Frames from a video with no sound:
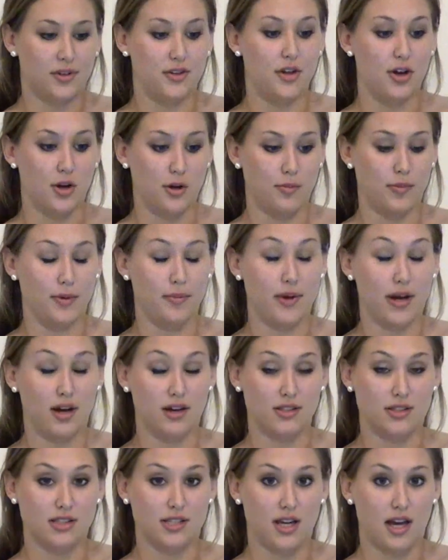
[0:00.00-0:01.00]
Naomi
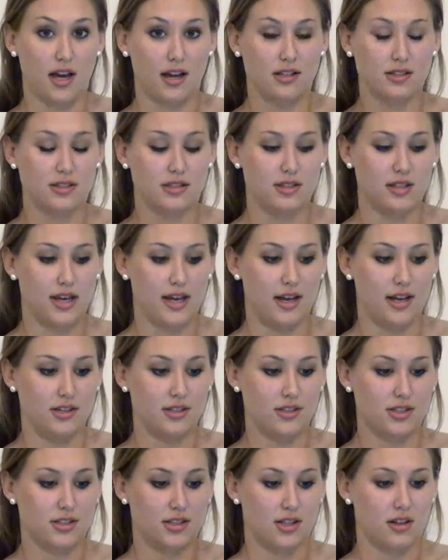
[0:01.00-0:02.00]
Barron's text
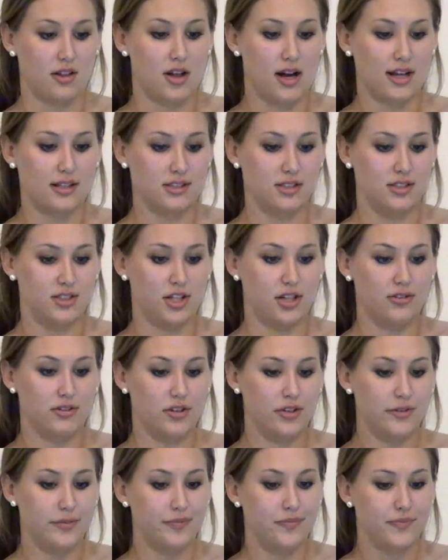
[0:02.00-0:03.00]
and just in class in
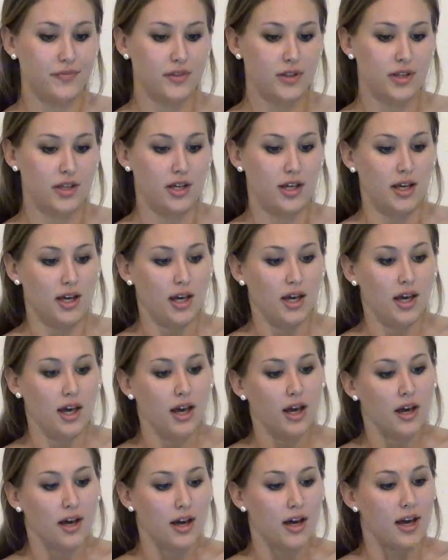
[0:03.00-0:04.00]
general.
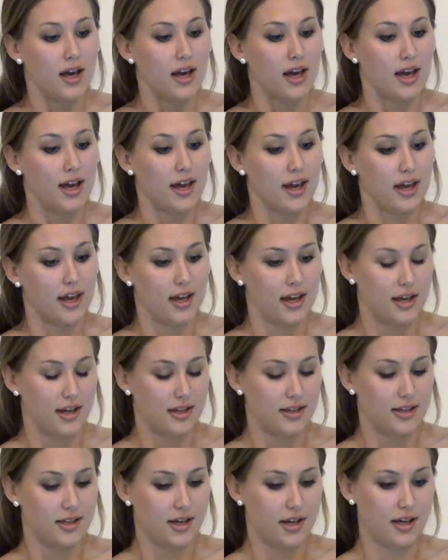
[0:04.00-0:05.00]

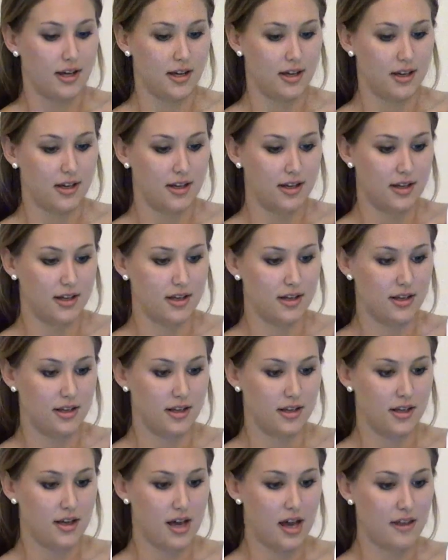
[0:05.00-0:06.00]
And I
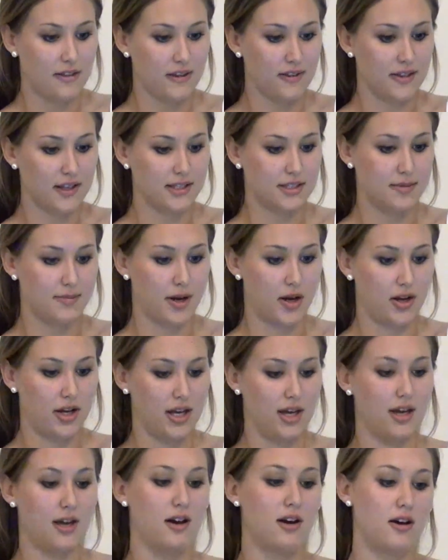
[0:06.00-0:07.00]
think that's about
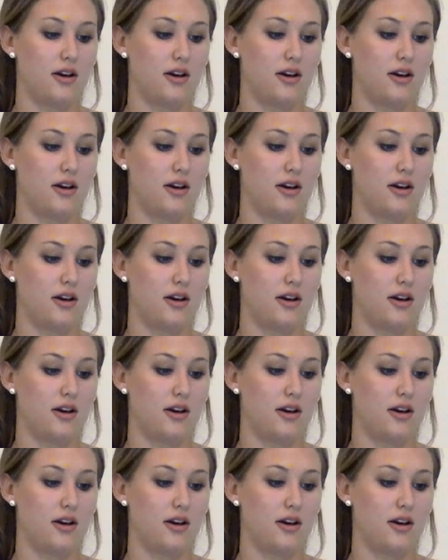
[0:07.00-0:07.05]
it.